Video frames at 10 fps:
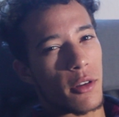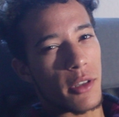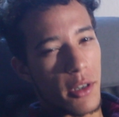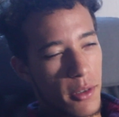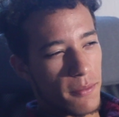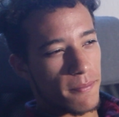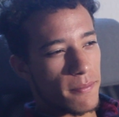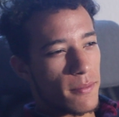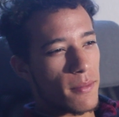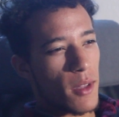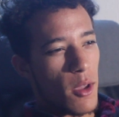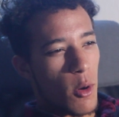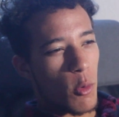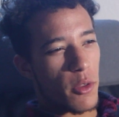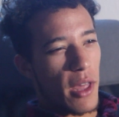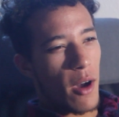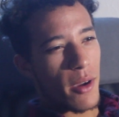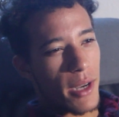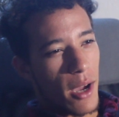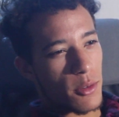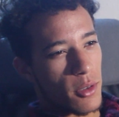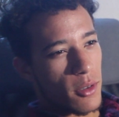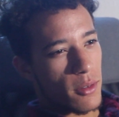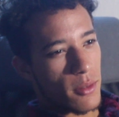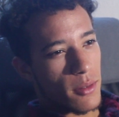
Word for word: earlier without an outro.